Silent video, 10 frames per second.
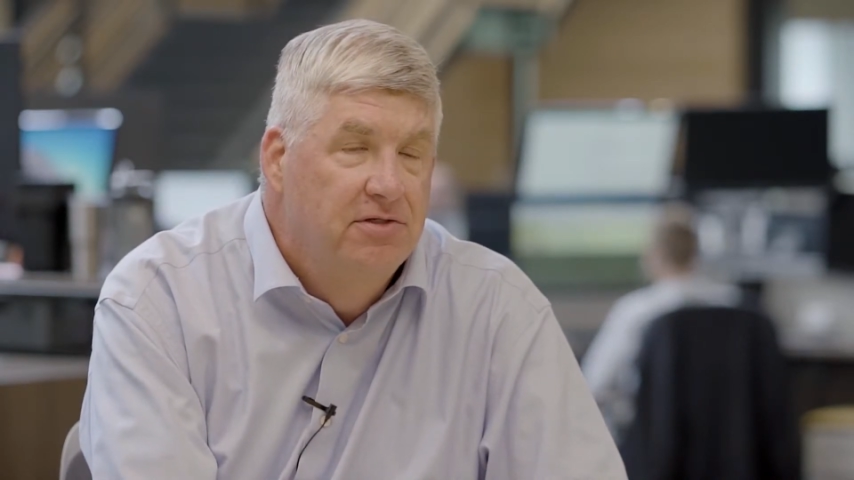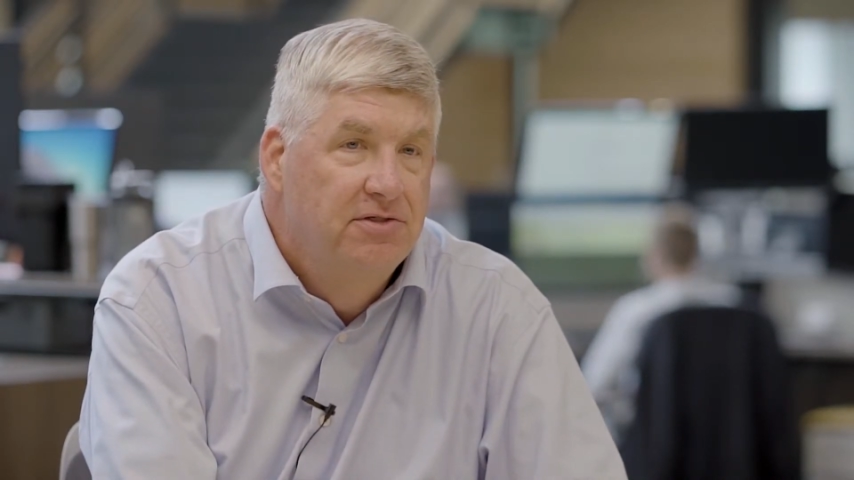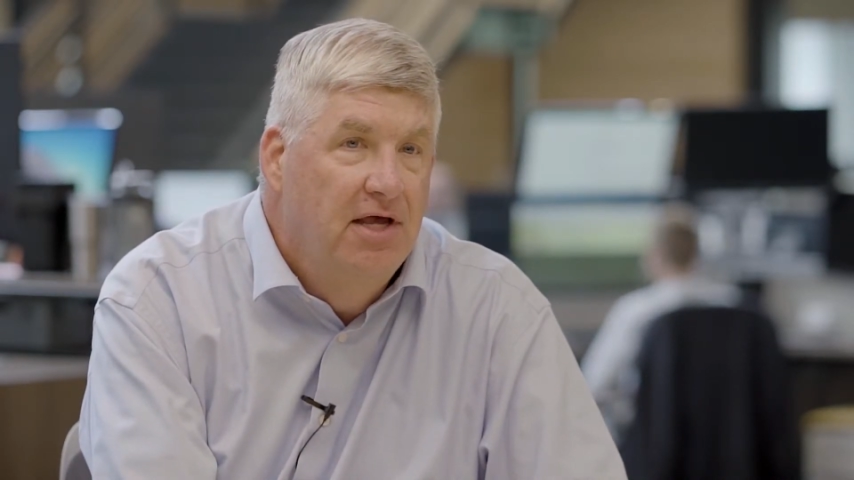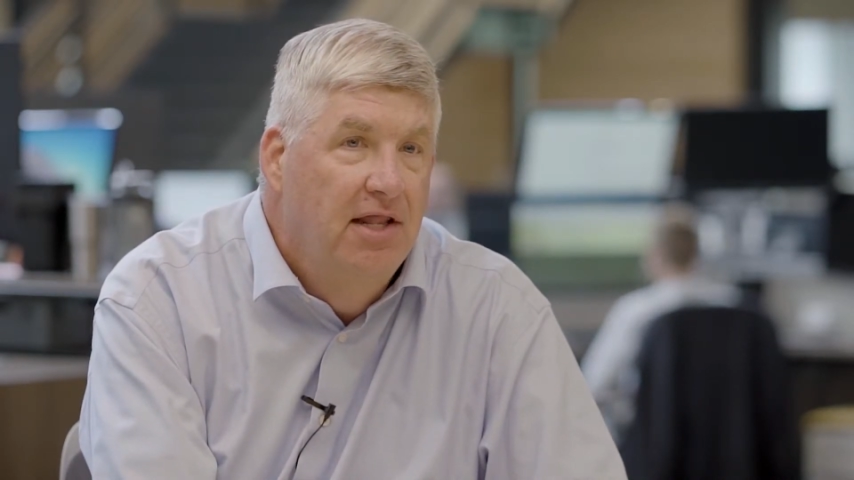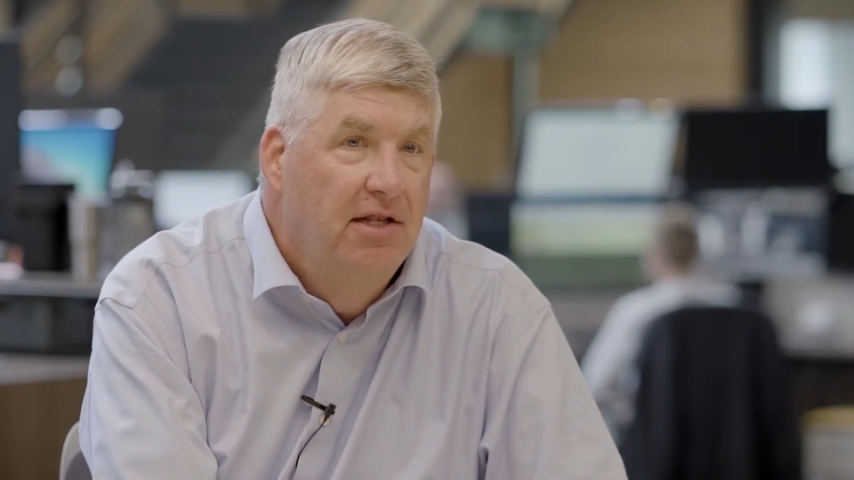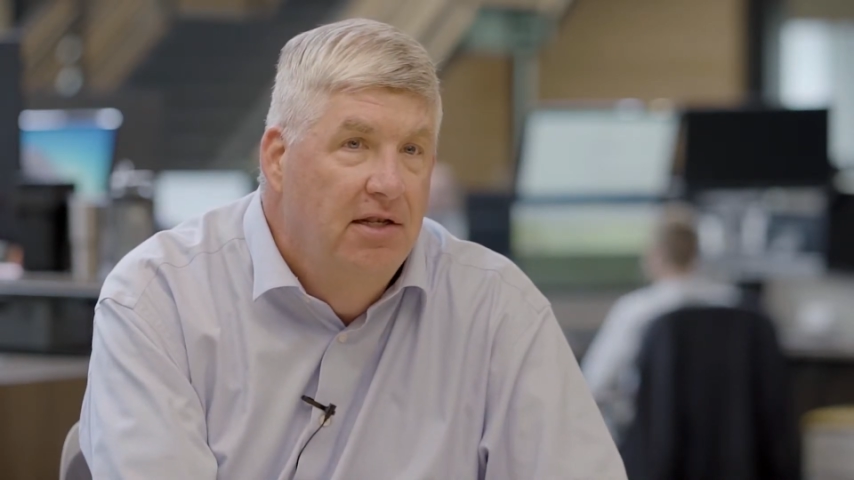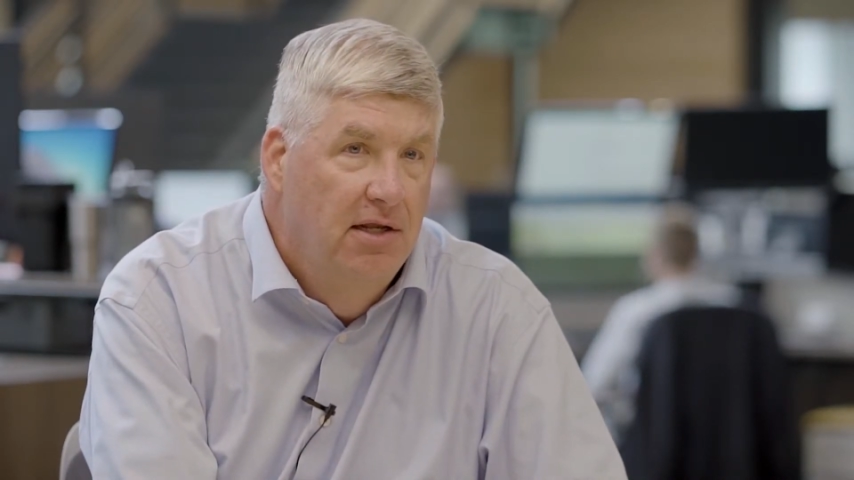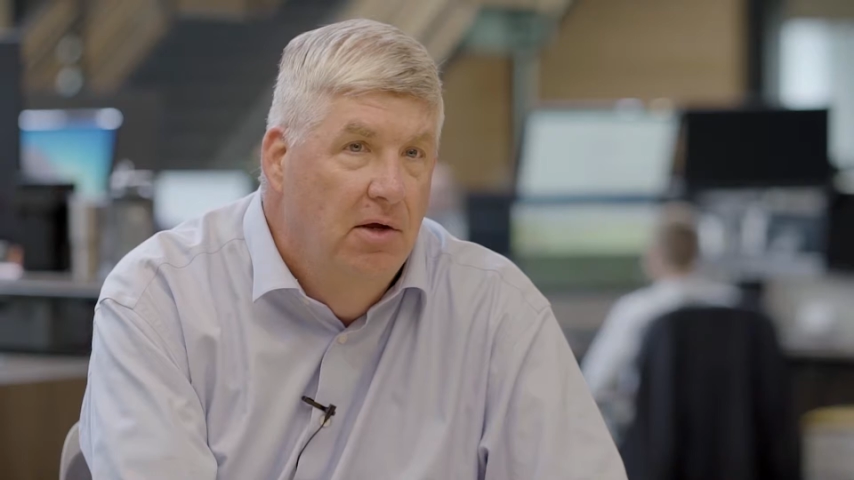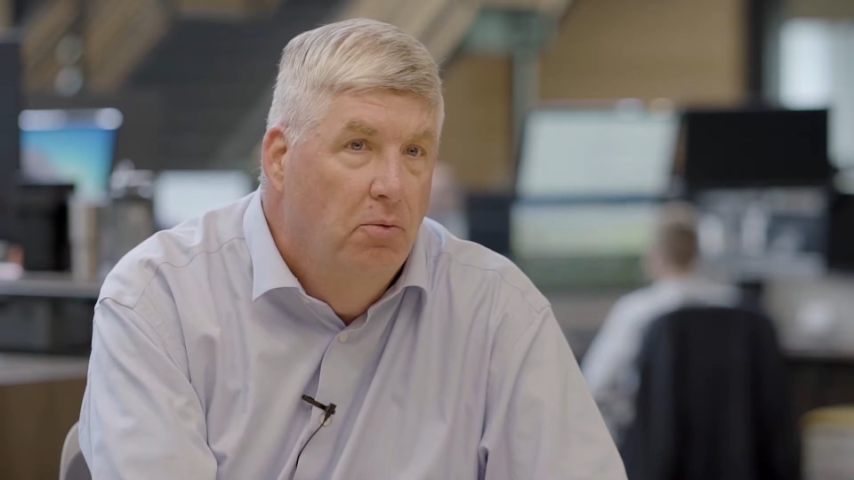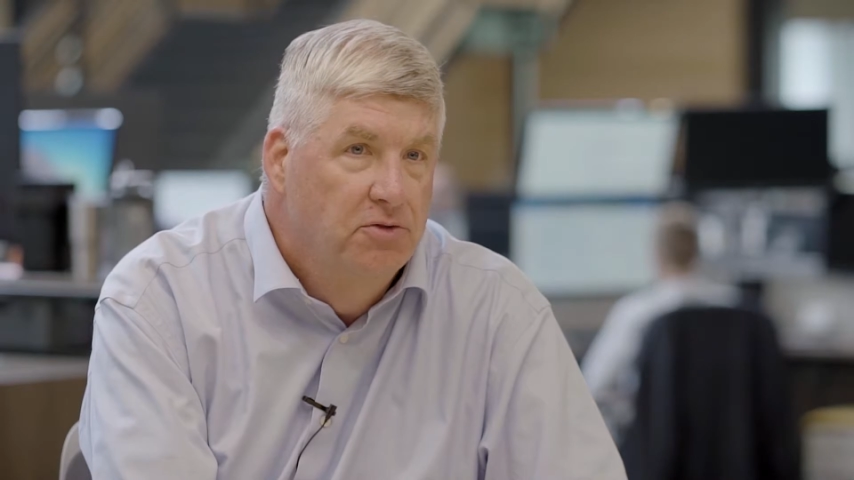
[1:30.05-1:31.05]
said
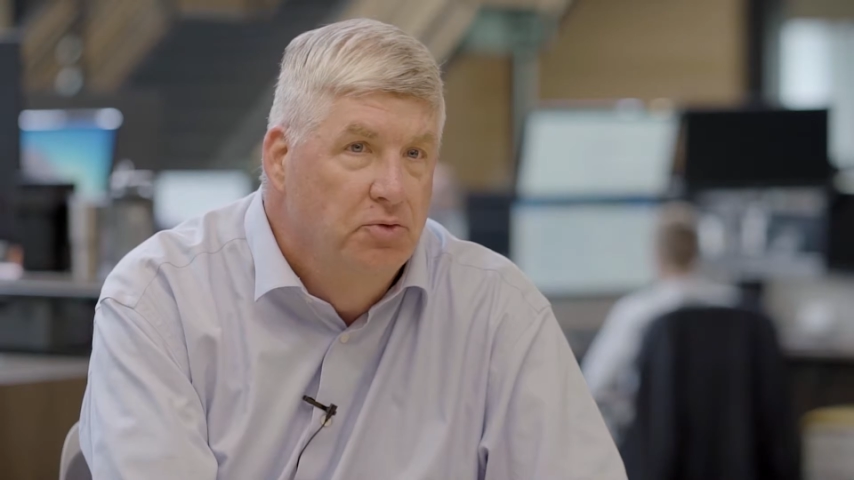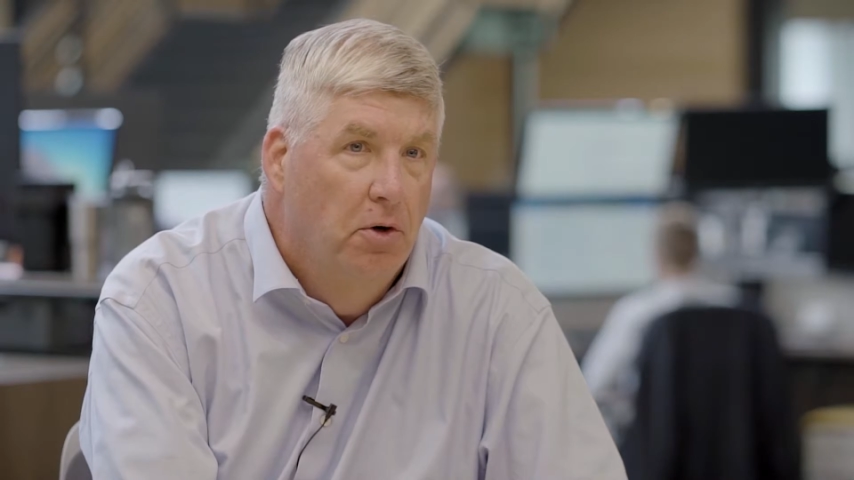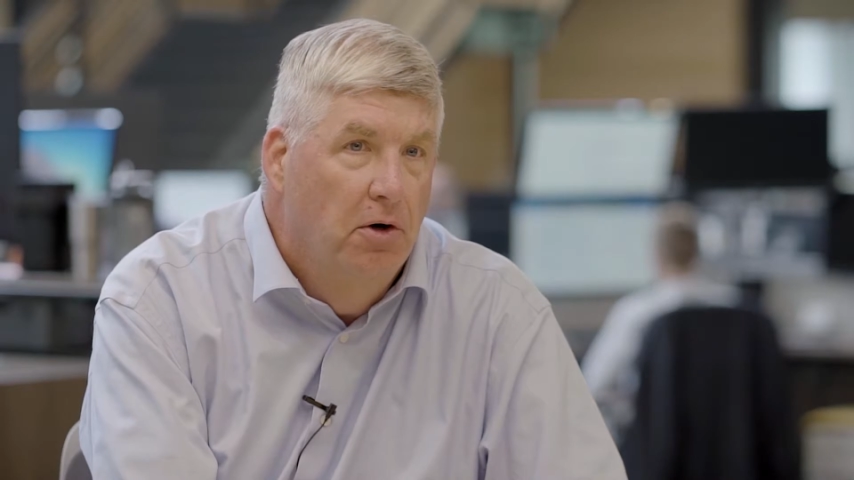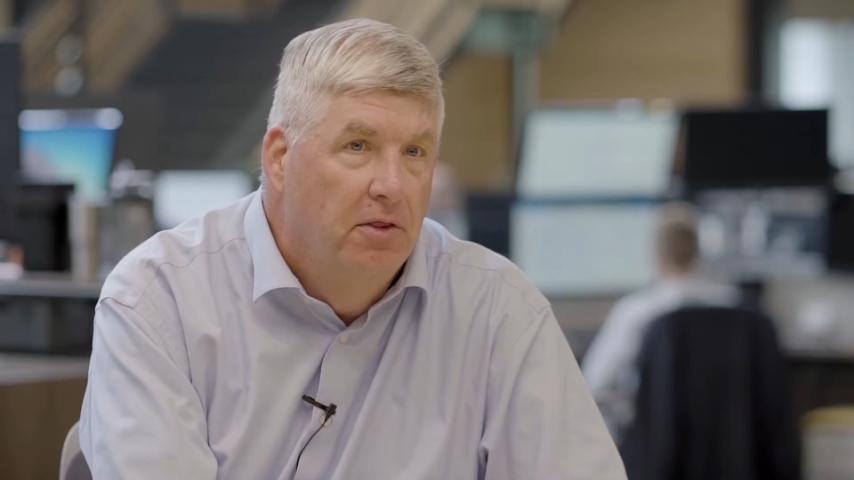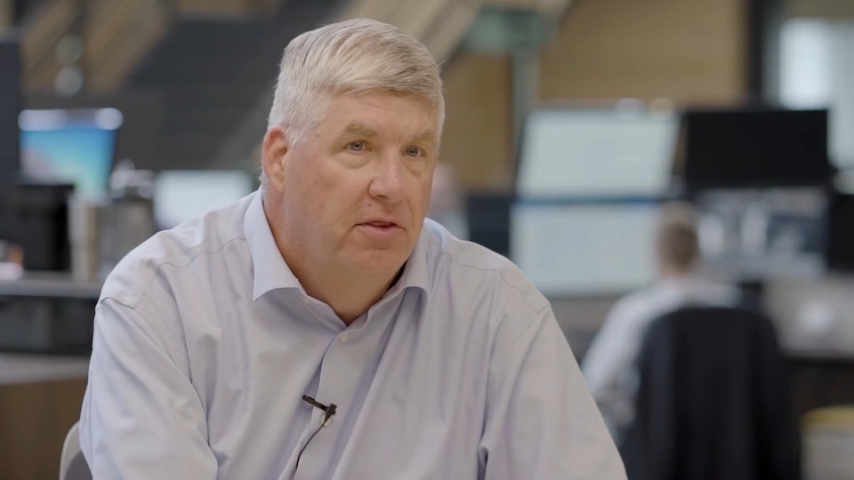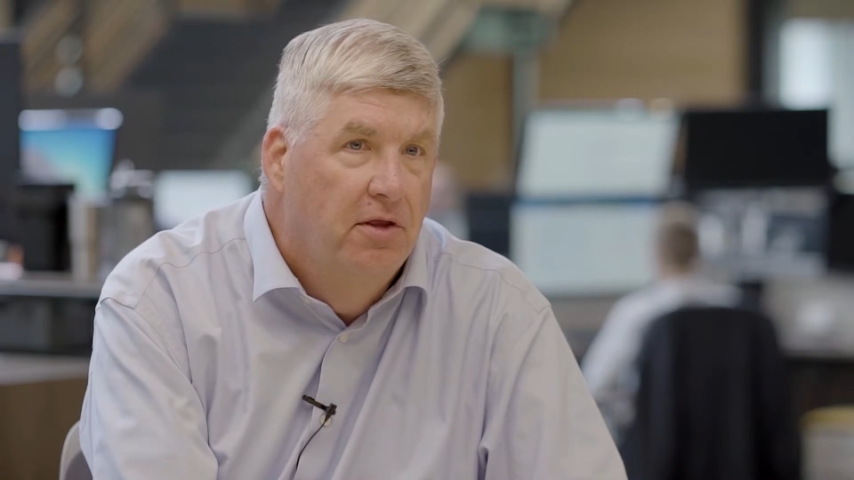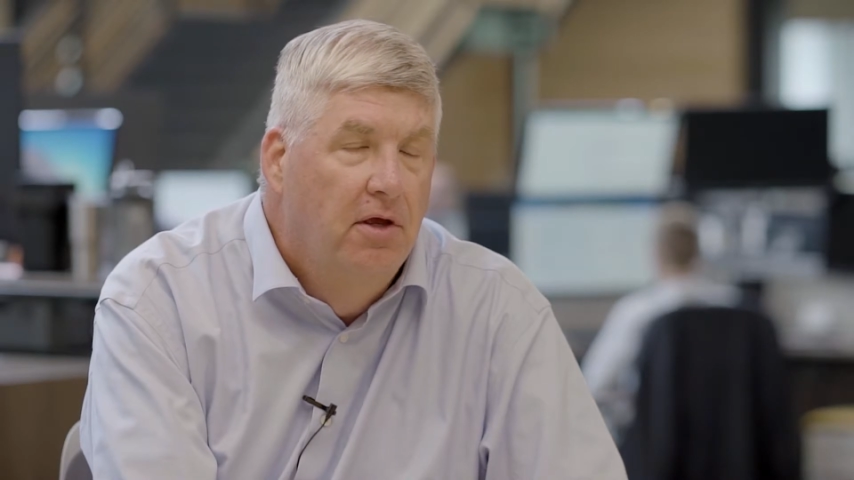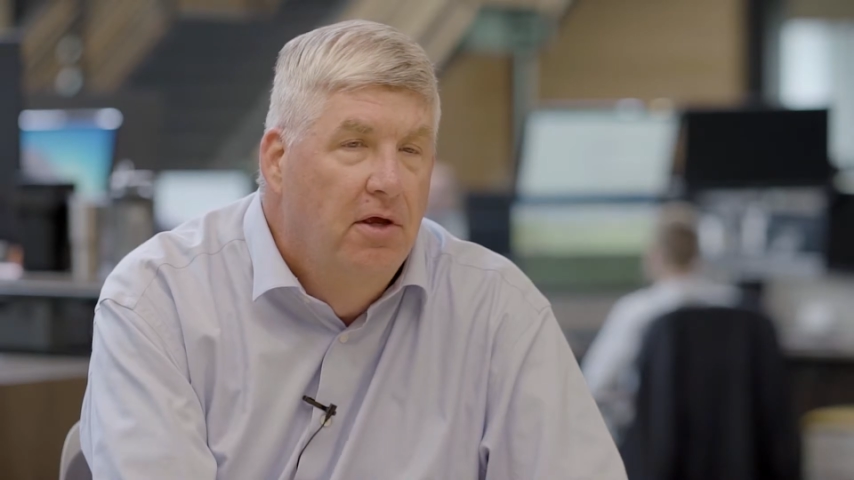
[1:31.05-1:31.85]
it was worth.